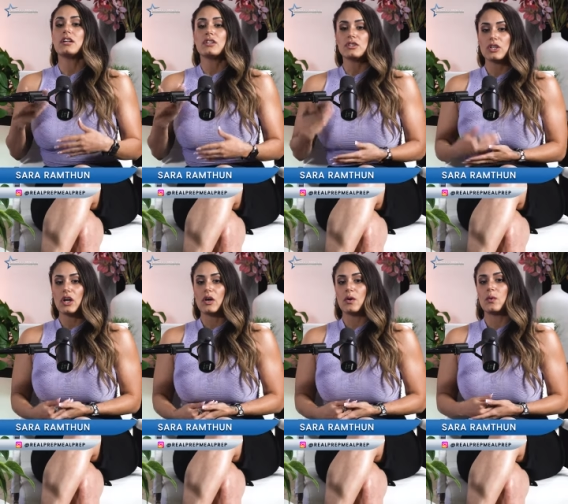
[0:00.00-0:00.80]

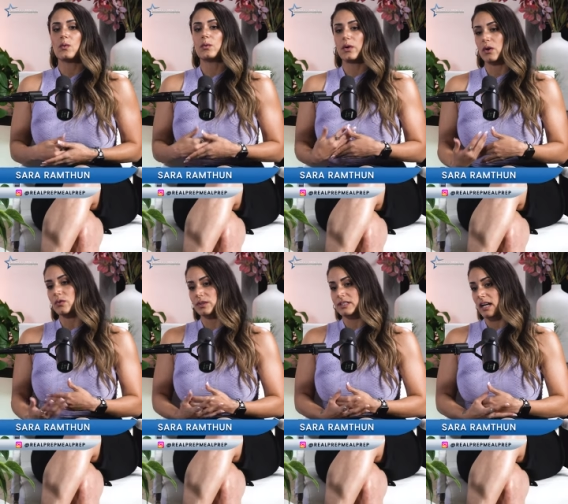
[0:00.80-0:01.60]
So
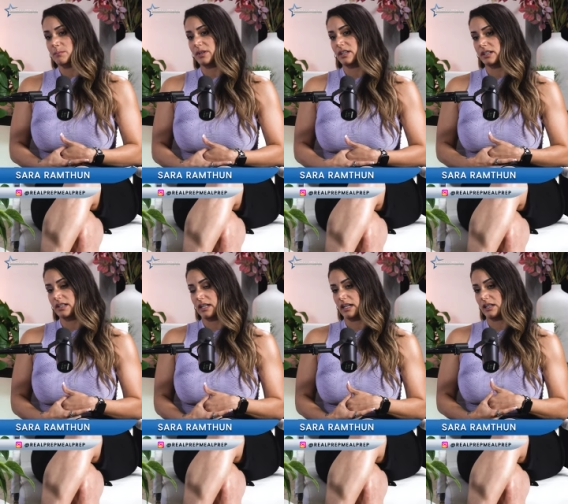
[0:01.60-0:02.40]
over the time period
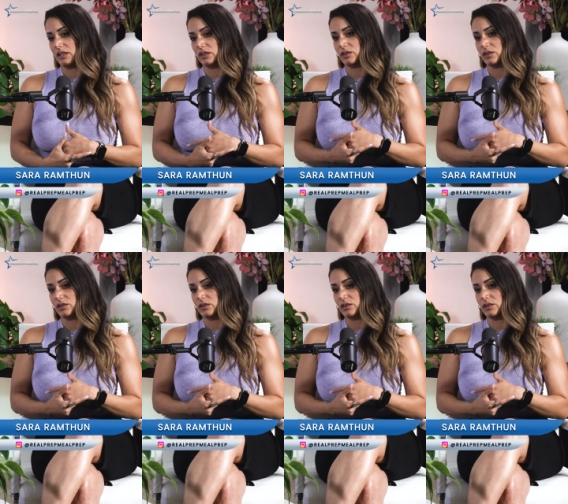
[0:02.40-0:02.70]
that I